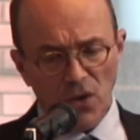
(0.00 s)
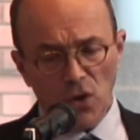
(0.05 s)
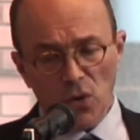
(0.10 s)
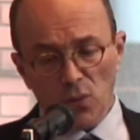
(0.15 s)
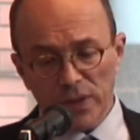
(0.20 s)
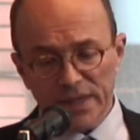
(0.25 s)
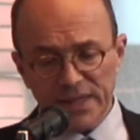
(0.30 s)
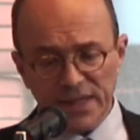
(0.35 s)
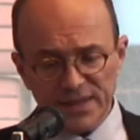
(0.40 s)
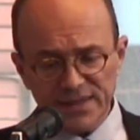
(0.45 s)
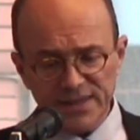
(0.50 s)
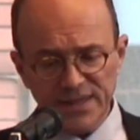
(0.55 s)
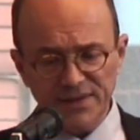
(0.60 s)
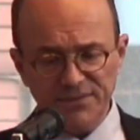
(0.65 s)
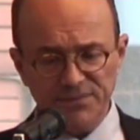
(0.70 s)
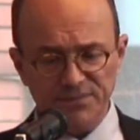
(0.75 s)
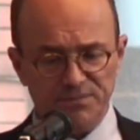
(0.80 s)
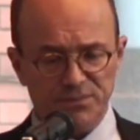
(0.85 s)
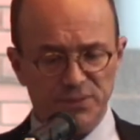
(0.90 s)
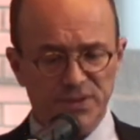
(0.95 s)
We can
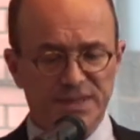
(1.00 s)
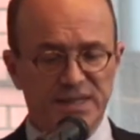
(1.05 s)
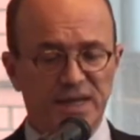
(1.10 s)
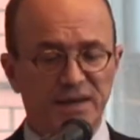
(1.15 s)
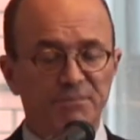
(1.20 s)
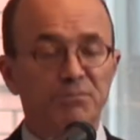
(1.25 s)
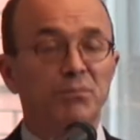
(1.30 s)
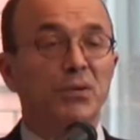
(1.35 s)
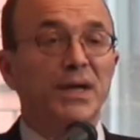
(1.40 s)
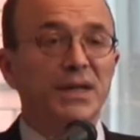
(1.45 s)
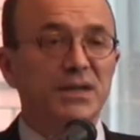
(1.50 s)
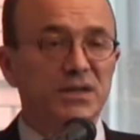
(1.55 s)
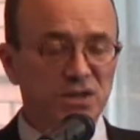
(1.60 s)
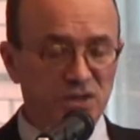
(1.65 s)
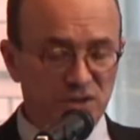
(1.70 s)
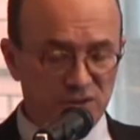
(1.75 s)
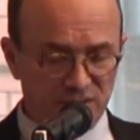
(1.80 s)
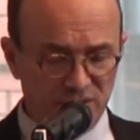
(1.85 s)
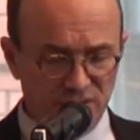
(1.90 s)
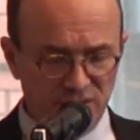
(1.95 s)
give precise
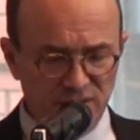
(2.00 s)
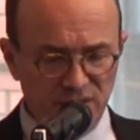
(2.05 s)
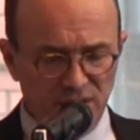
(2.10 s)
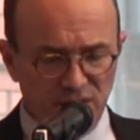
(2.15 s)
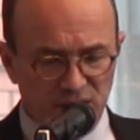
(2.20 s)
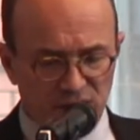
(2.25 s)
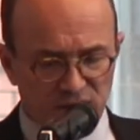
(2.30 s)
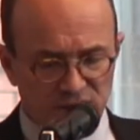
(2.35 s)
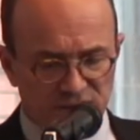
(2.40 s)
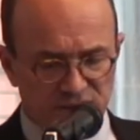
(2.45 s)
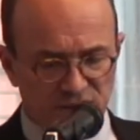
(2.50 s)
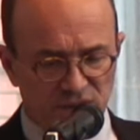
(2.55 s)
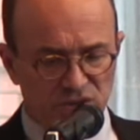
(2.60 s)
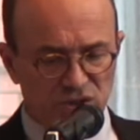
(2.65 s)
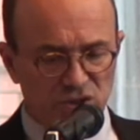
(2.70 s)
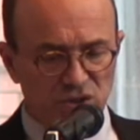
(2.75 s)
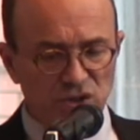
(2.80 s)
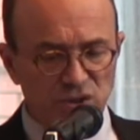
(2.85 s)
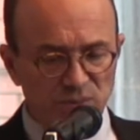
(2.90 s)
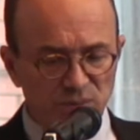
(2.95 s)
prediction on
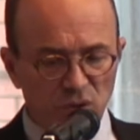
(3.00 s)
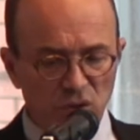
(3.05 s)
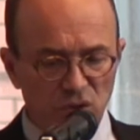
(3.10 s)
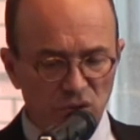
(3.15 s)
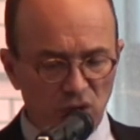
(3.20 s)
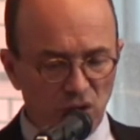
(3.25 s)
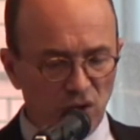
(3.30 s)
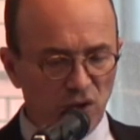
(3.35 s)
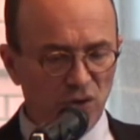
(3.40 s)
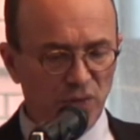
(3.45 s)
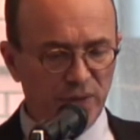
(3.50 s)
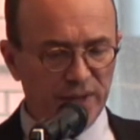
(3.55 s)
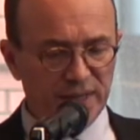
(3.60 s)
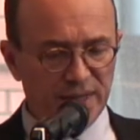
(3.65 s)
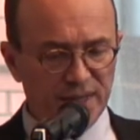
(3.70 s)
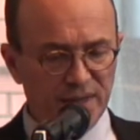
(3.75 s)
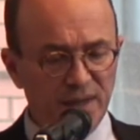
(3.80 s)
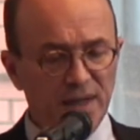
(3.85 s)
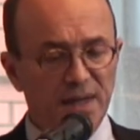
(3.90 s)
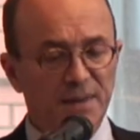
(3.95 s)
such a small
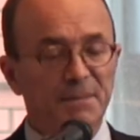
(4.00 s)
area,